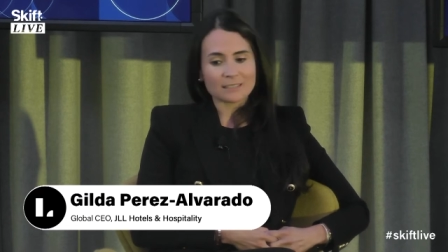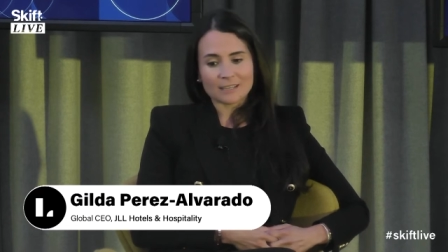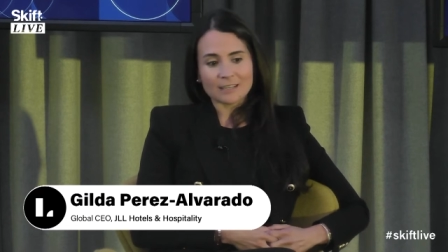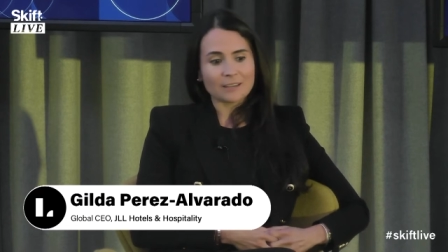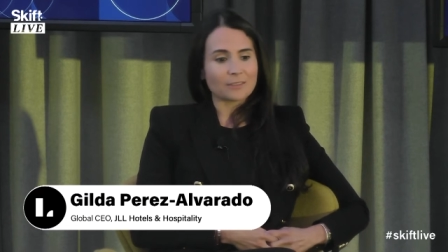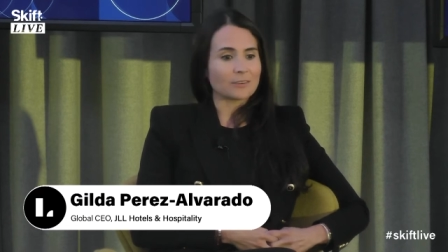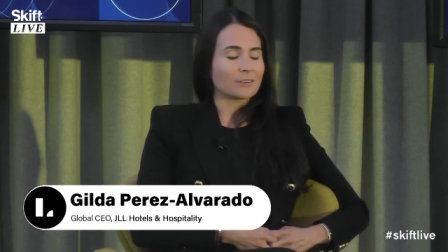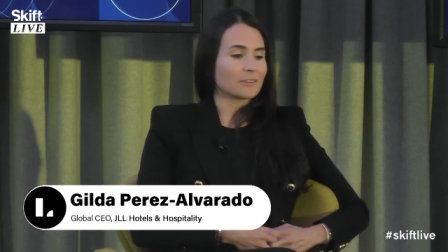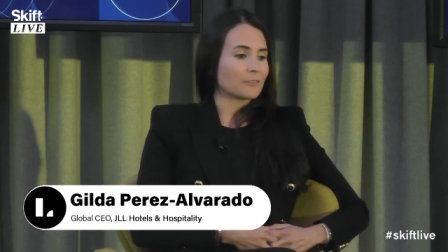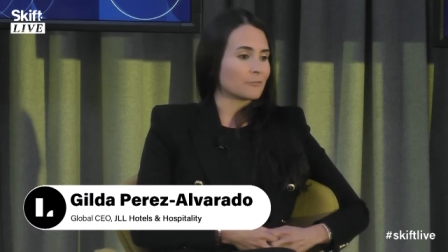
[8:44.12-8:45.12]
like
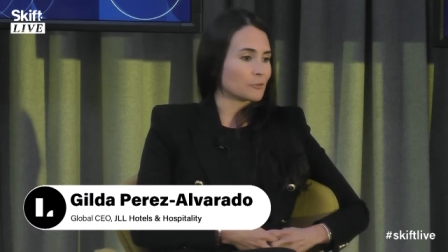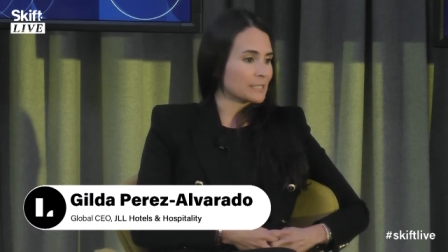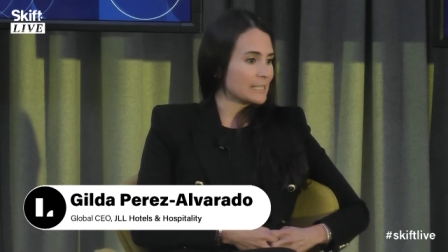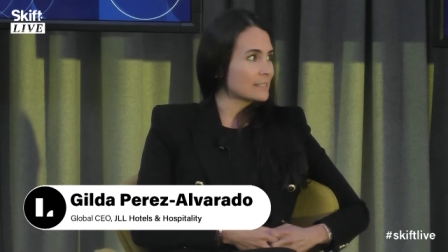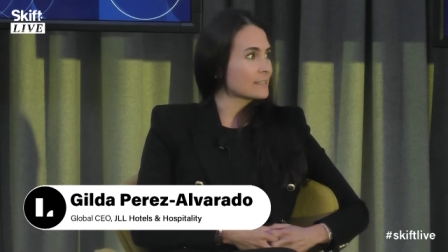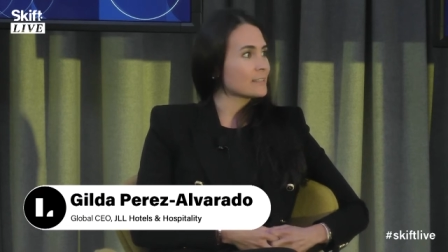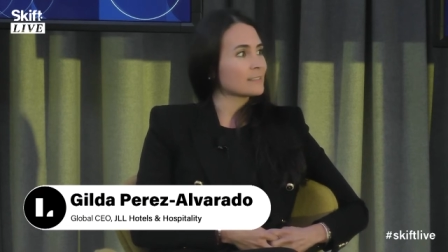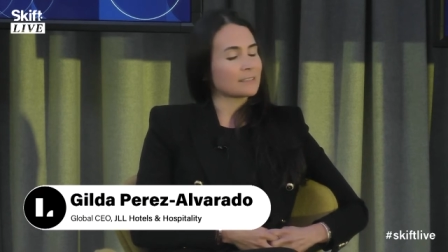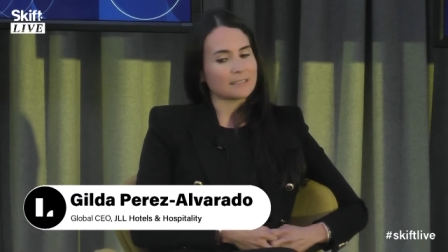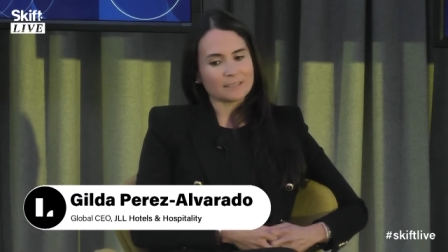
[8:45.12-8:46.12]
the, the Four
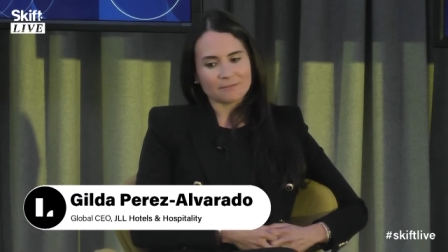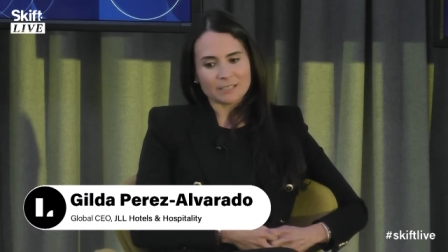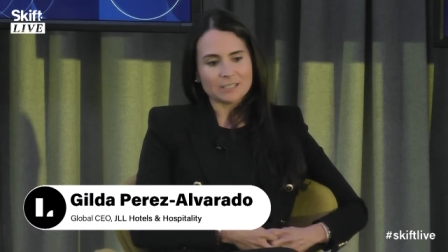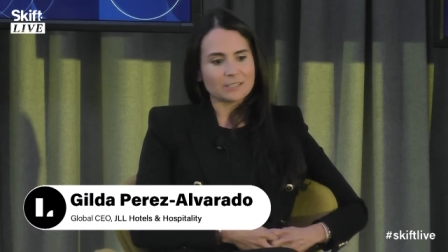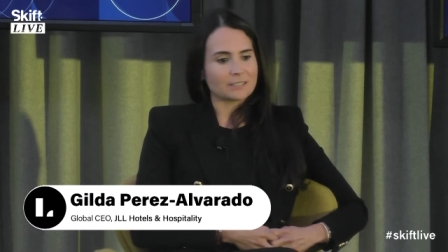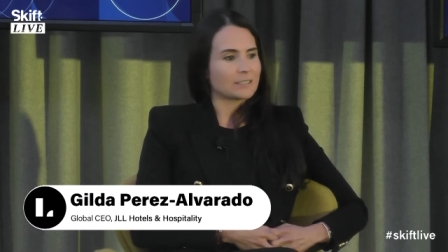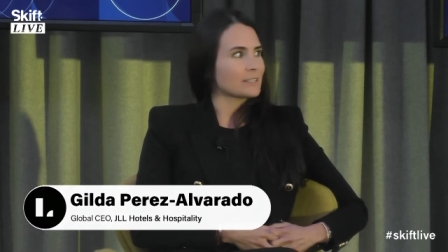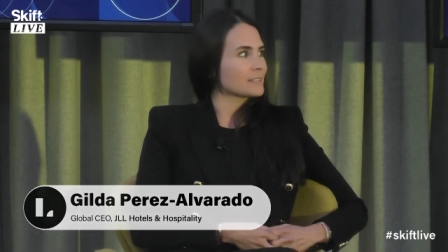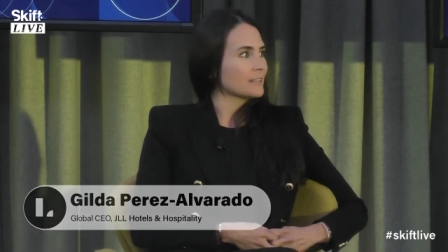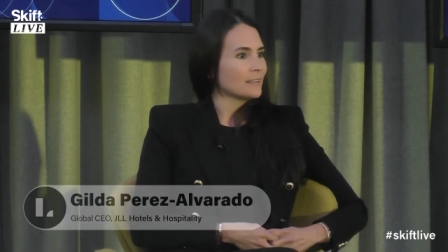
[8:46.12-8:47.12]
Seasons, the St.
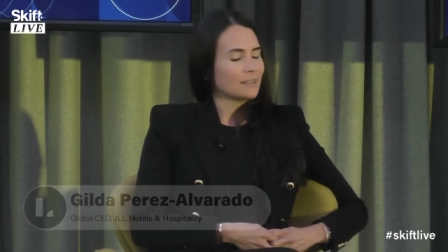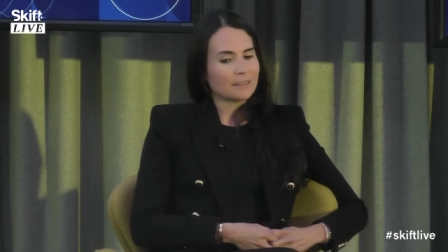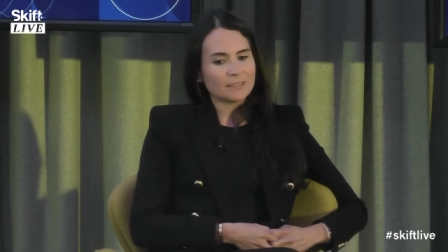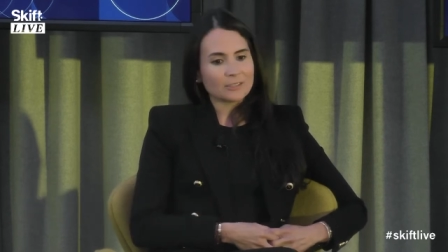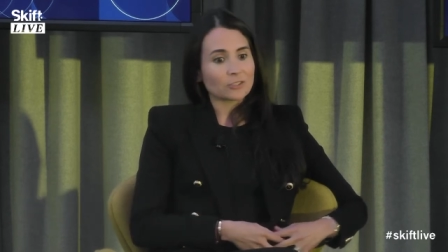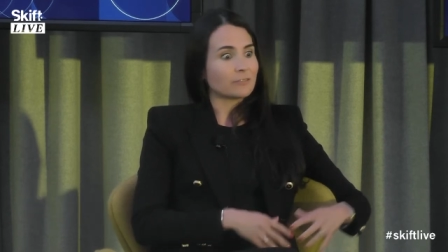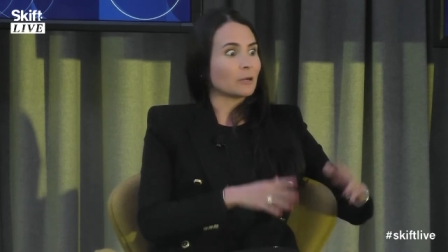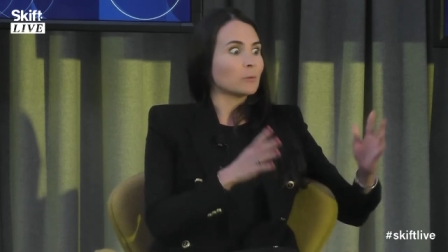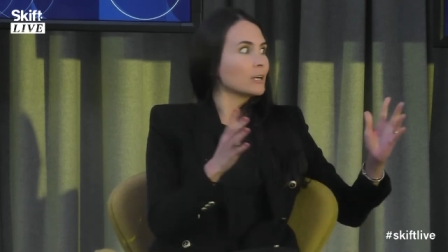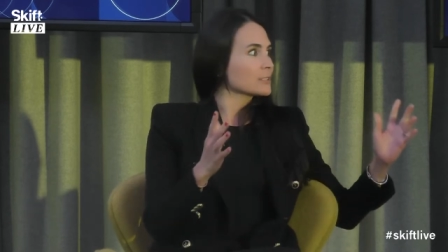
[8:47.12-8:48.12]
Regis's, the Cheval
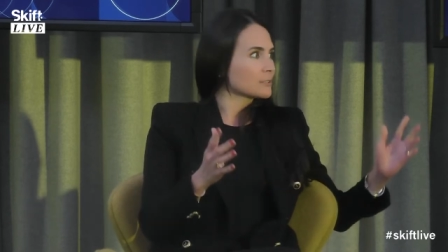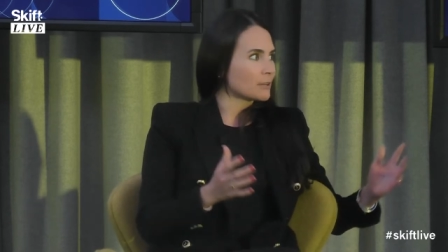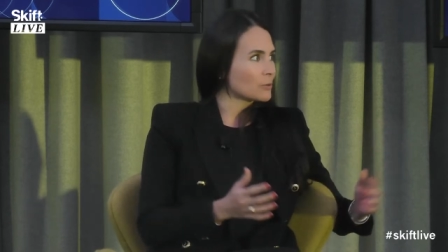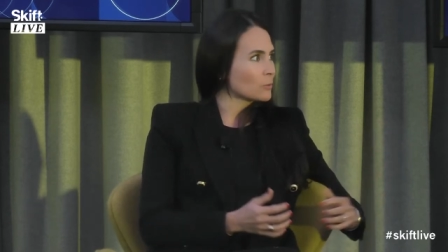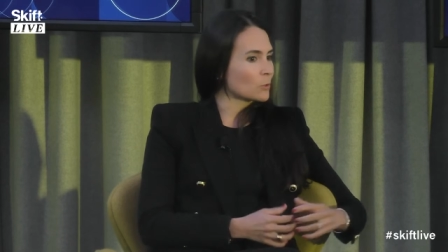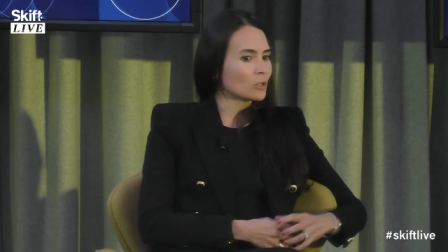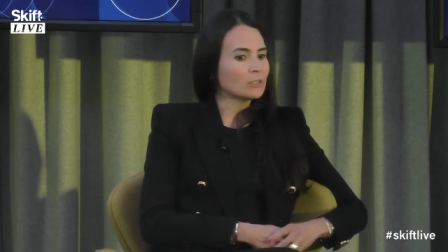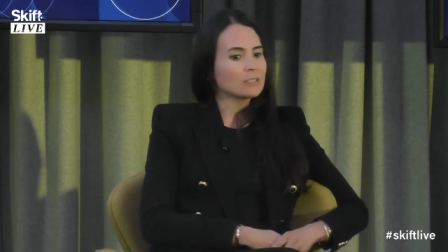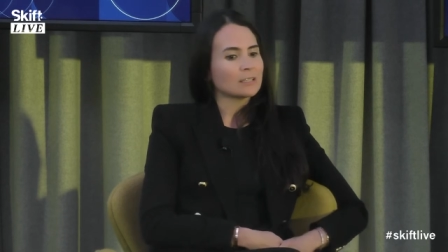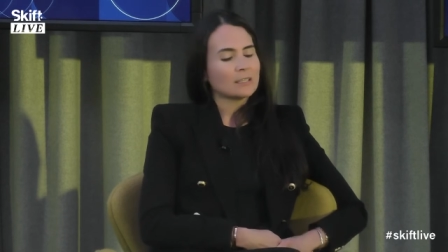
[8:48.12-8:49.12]
Blancs around the world.